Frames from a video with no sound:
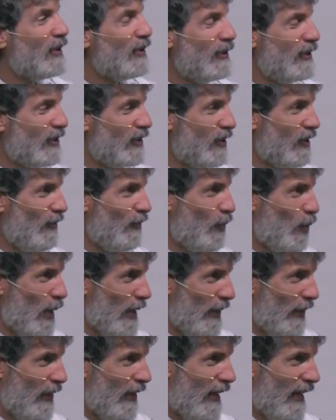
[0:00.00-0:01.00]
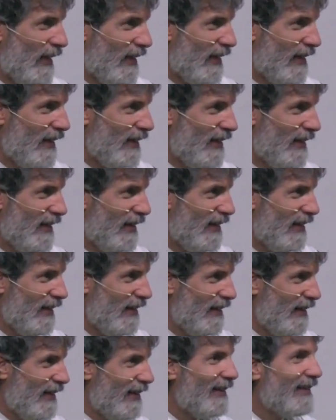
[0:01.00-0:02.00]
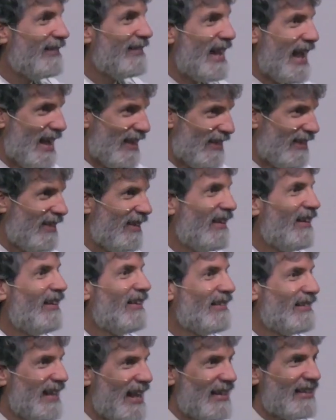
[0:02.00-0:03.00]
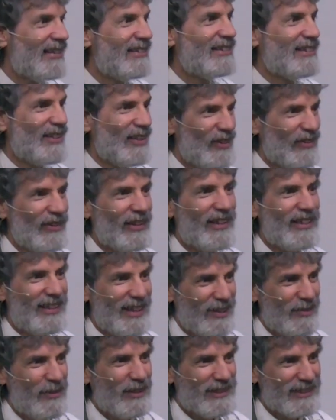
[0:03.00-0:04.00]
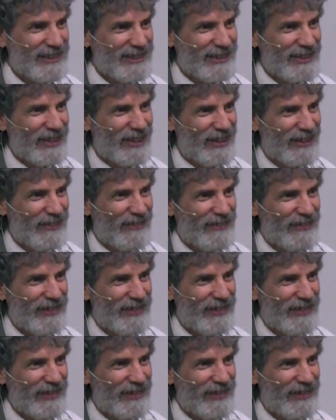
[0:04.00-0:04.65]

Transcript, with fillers: do deserve one thing death. Death is the only thing we deserve.